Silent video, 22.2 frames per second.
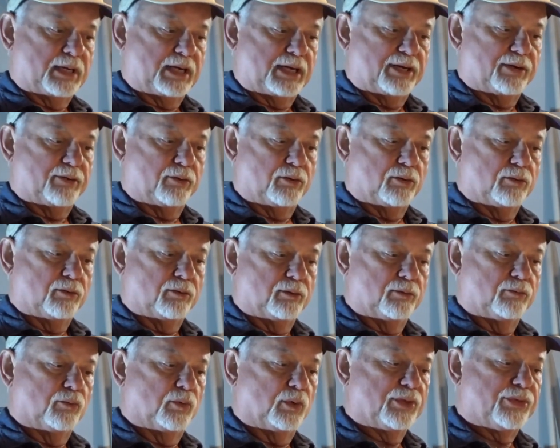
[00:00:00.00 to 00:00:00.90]
my
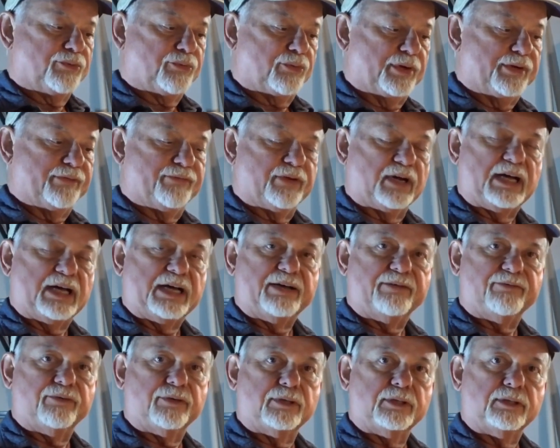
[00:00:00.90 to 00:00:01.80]

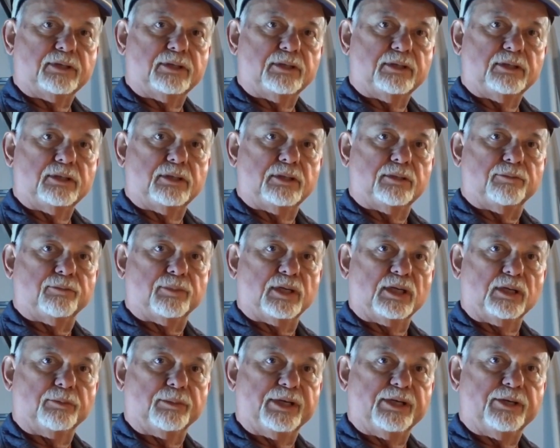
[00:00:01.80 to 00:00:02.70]
1/35
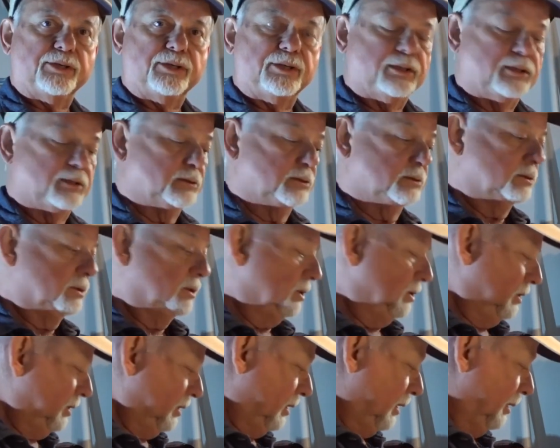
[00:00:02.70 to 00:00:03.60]
millimeter.
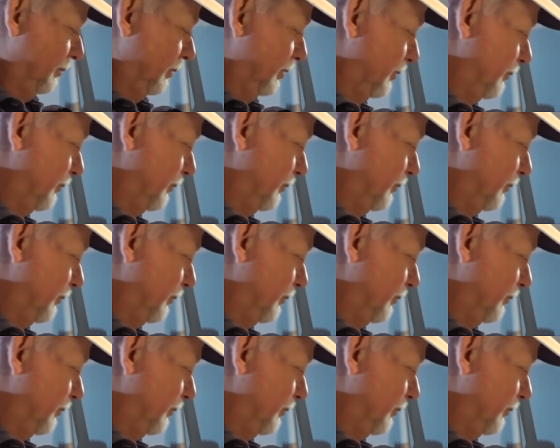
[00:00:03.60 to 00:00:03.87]
I'm going